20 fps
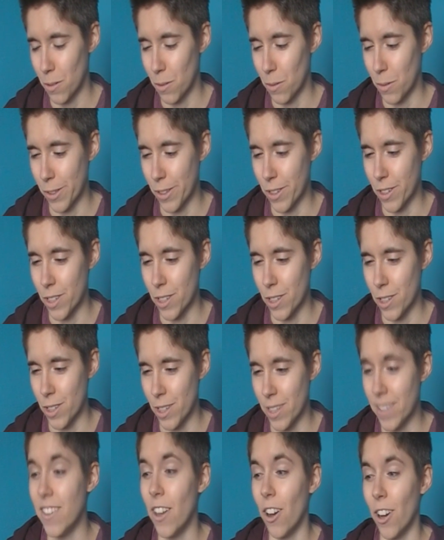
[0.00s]
which
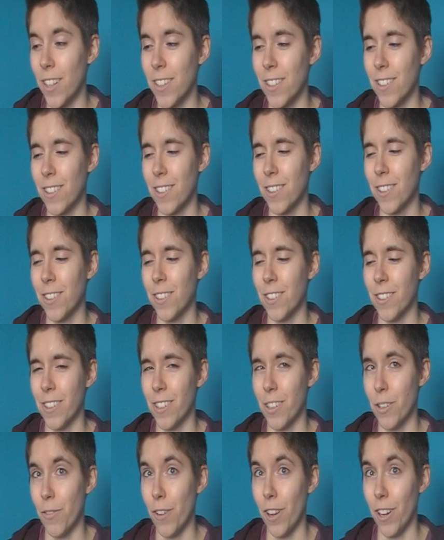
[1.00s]
is nice because
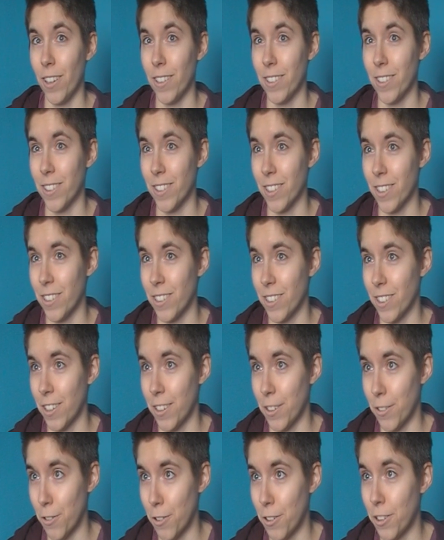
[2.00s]
she realises that she's done
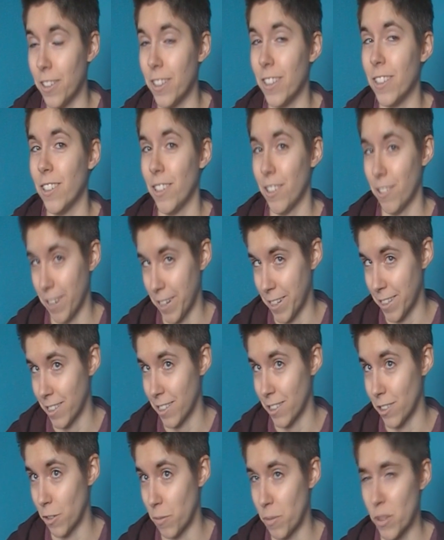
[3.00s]
it wrong and then she corrects
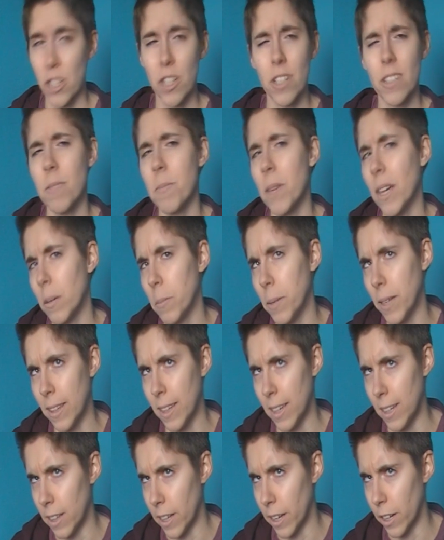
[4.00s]
herself, which doesn't make a big
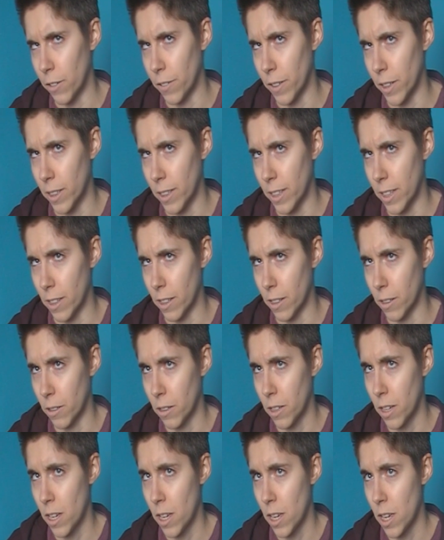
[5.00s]
deal out of it either,
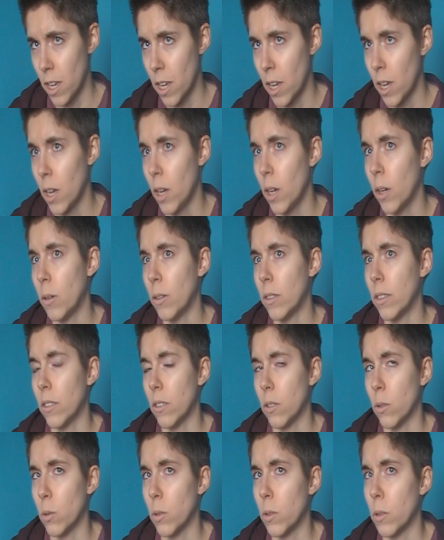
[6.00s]
which
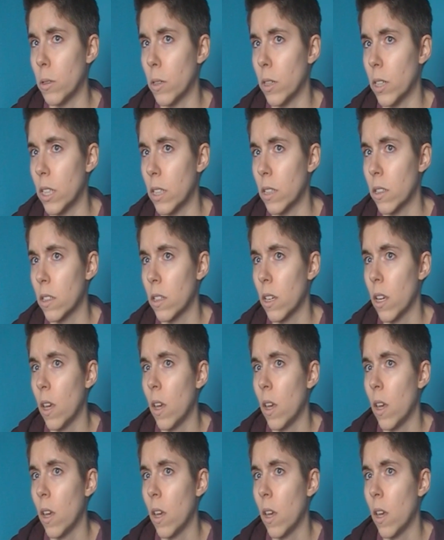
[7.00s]
is also nice.